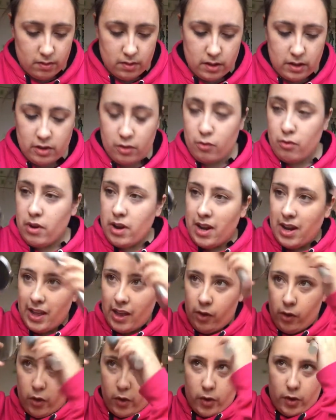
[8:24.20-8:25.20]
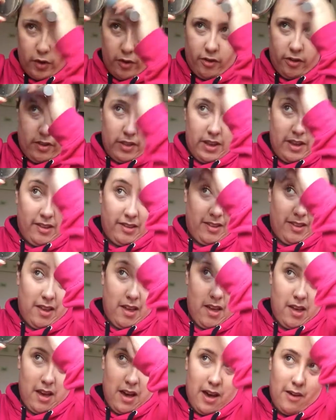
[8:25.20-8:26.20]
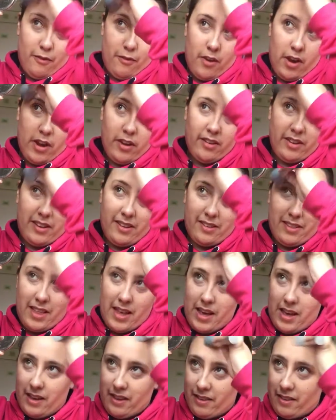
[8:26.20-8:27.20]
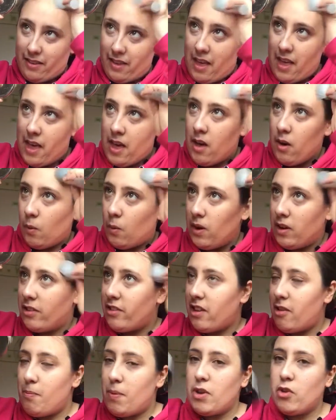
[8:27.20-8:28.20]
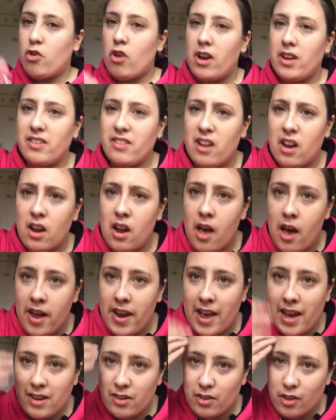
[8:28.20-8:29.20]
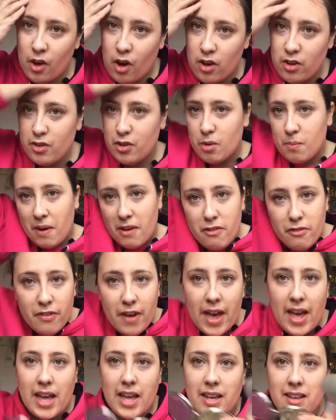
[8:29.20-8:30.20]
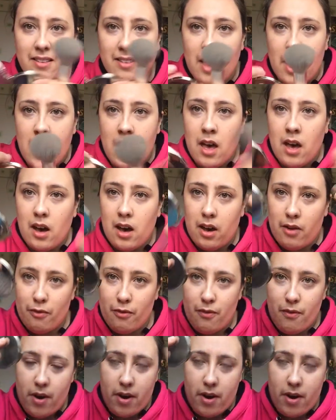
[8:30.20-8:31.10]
is really good. I've noticed this whilst I've been trying to learn how to contour my face. I've